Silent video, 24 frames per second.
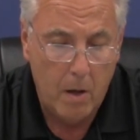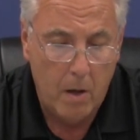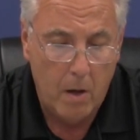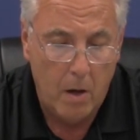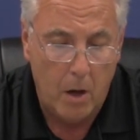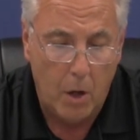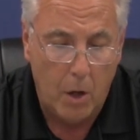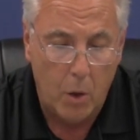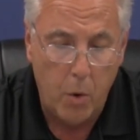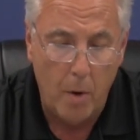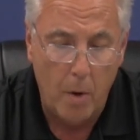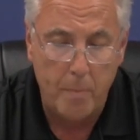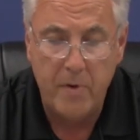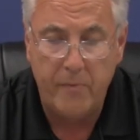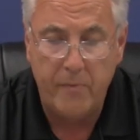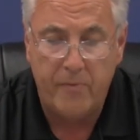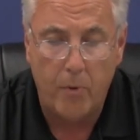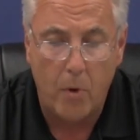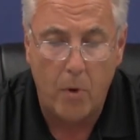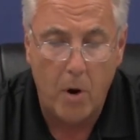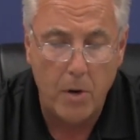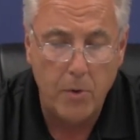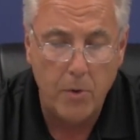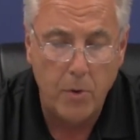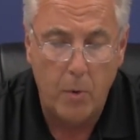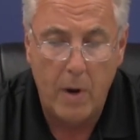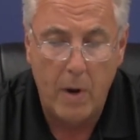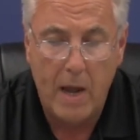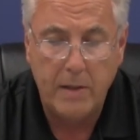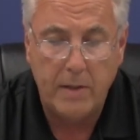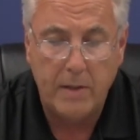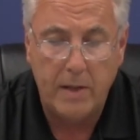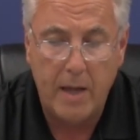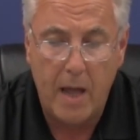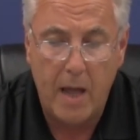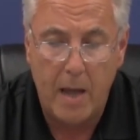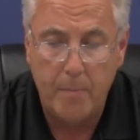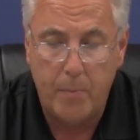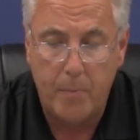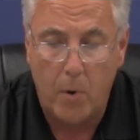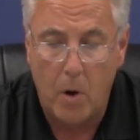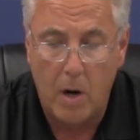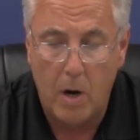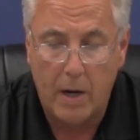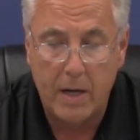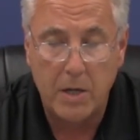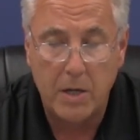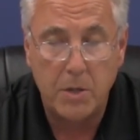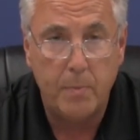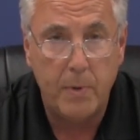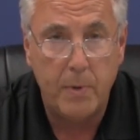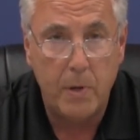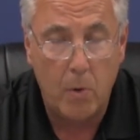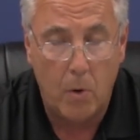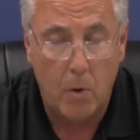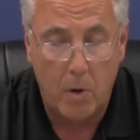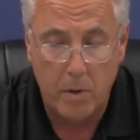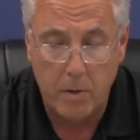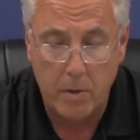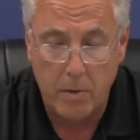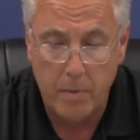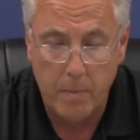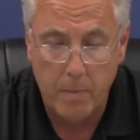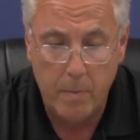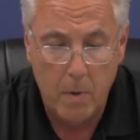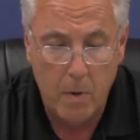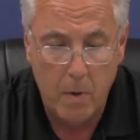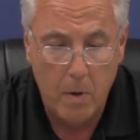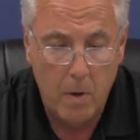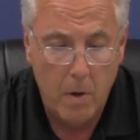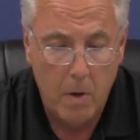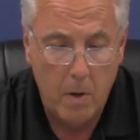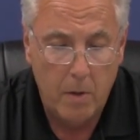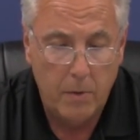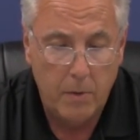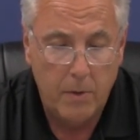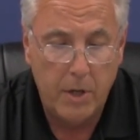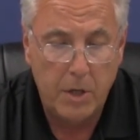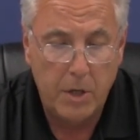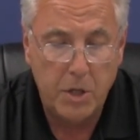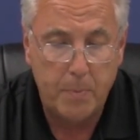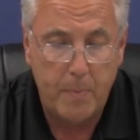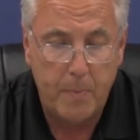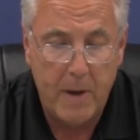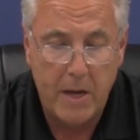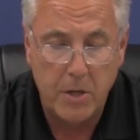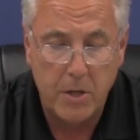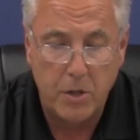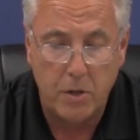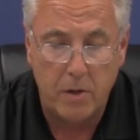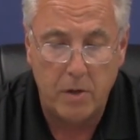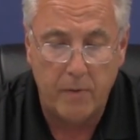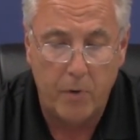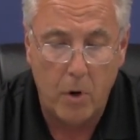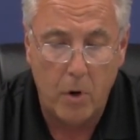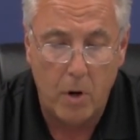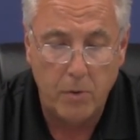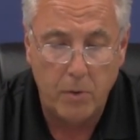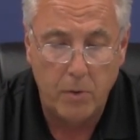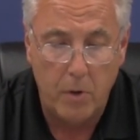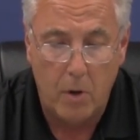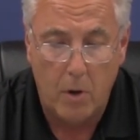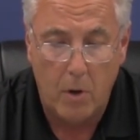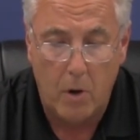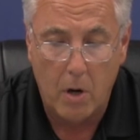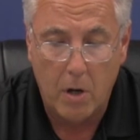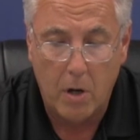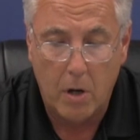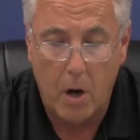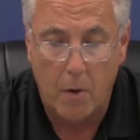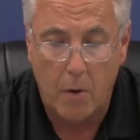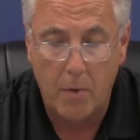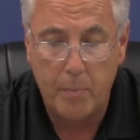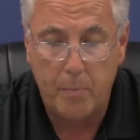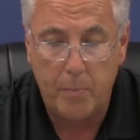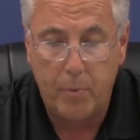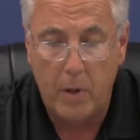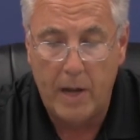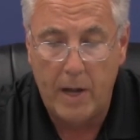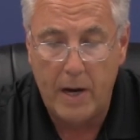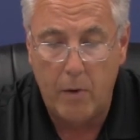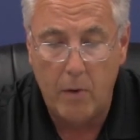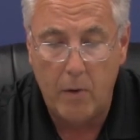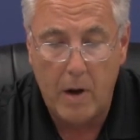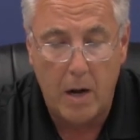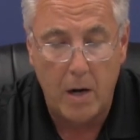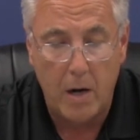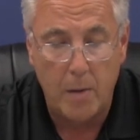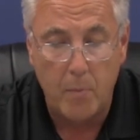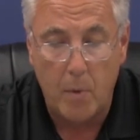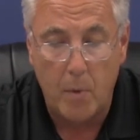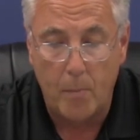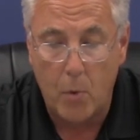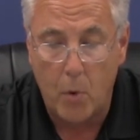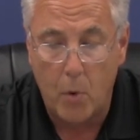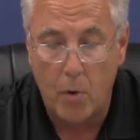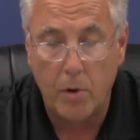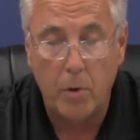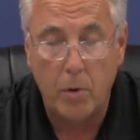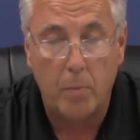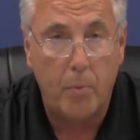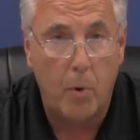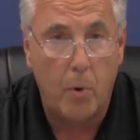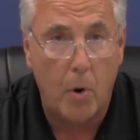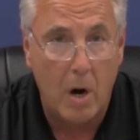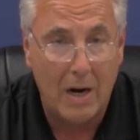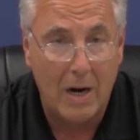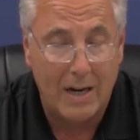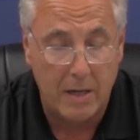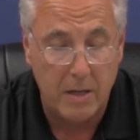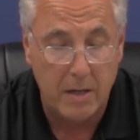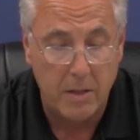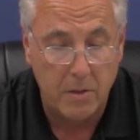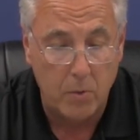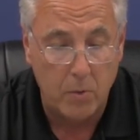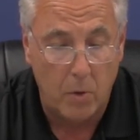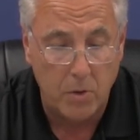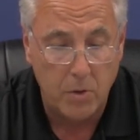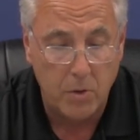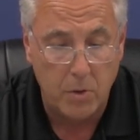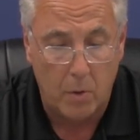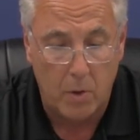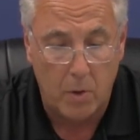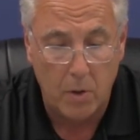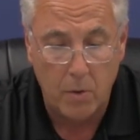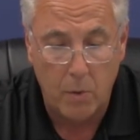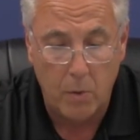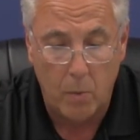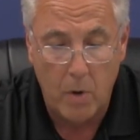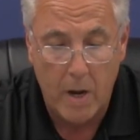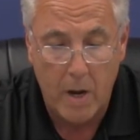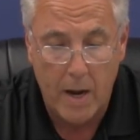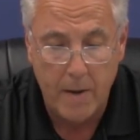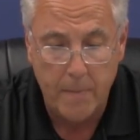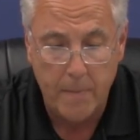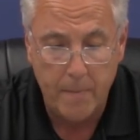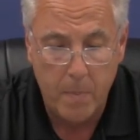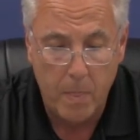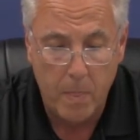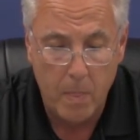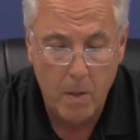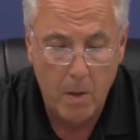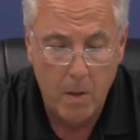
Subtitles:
Equipment for our new ADA park has been ordered. The expansion of our current playground at Memorial Park is also underway.